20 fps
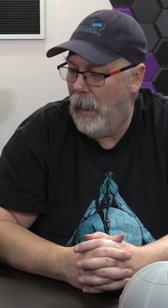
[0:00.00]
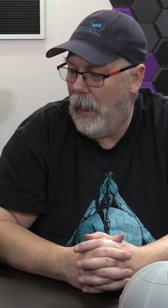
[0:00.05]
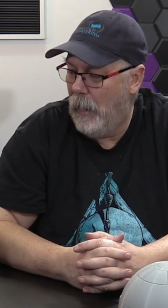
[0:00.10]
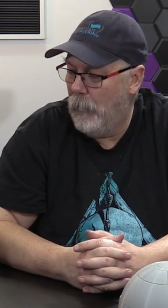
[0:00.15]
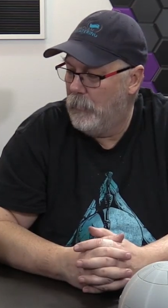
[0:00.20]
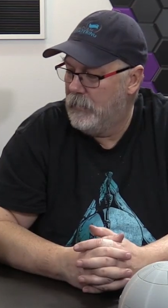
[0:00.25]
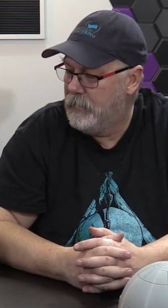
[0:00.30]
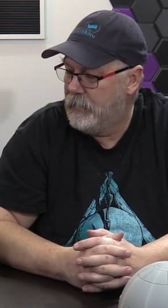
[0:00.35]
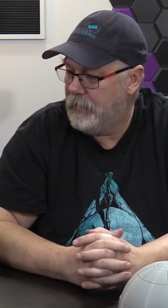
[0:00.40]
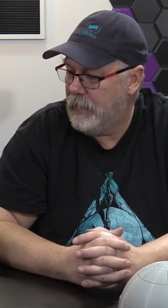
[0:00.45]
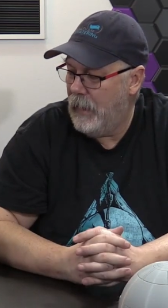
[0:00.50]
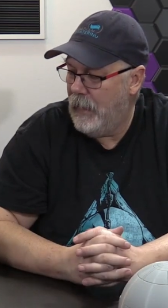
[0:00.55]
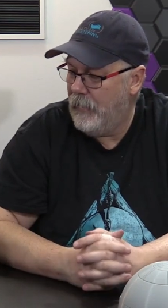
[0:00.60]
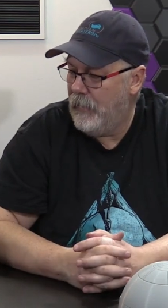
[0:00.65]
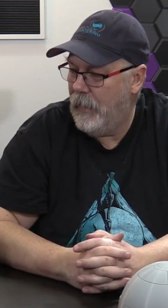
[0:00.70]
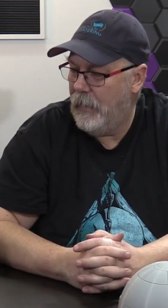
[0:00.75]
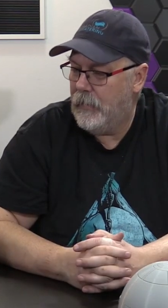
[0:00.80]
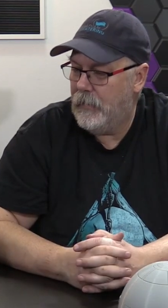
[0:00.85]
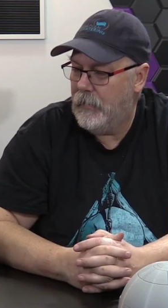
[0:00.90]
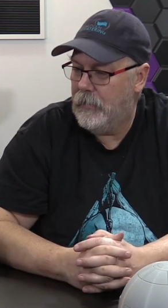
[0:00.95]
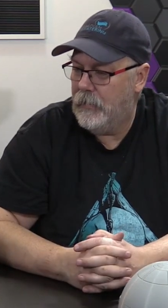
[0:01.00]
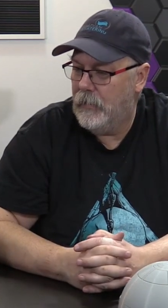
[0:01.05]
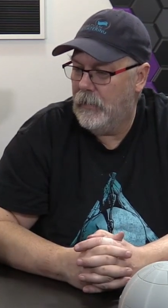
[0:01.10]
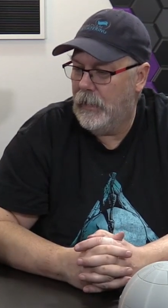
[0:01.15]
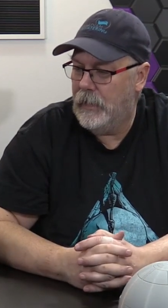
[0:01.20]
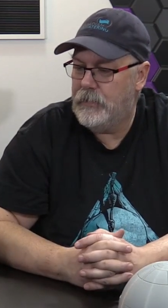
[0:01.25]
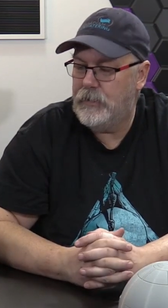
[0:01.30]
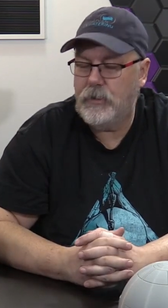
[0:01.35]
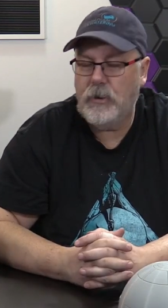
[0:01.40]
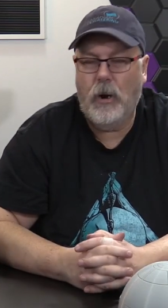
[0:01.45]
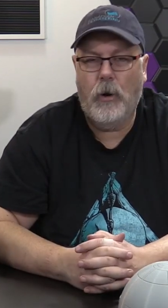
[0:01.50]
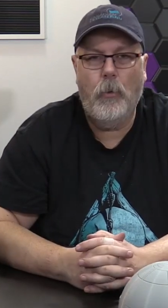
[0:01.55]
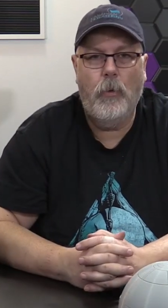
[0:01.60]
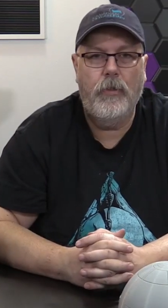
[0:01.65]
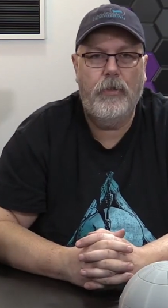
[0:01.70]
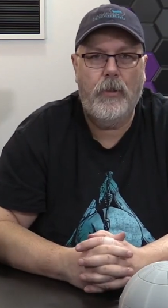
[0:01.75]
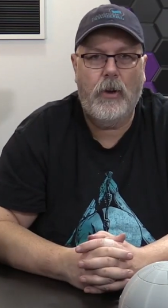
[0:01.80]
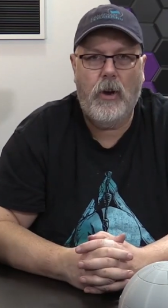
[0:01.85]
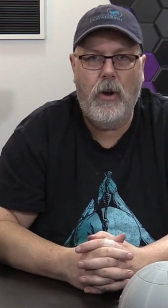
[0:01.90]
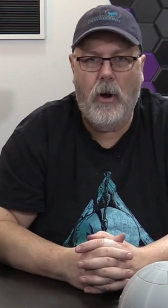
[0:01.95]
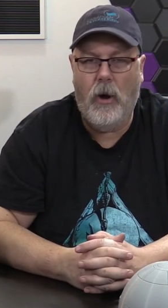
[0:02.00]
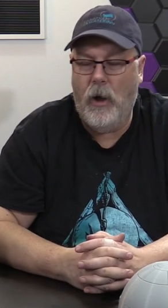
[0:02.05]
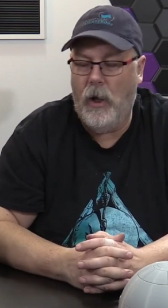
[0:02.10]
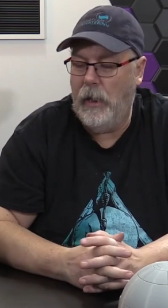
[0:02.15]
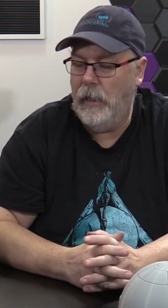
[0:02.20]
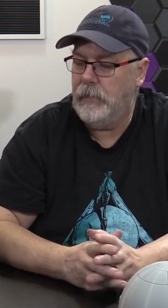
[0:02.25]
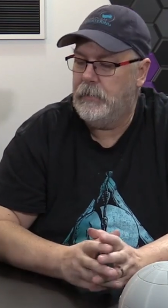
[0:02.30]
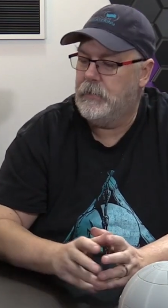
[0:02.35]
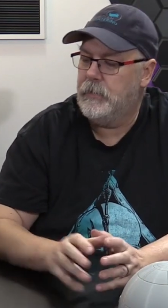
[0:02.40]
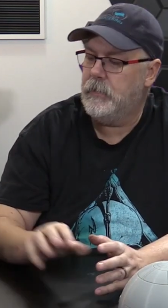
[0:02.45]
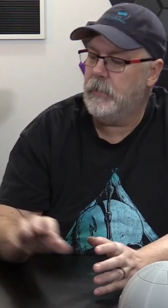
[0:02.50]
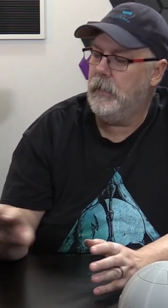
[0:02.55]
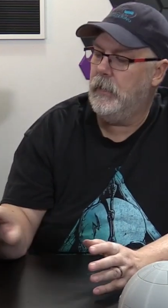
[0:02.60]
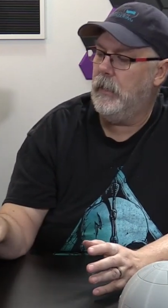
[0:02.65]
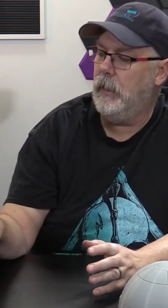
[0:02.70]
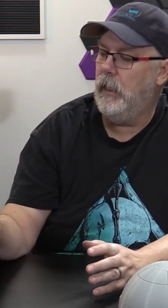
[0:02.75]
I would say that let's start with the cons.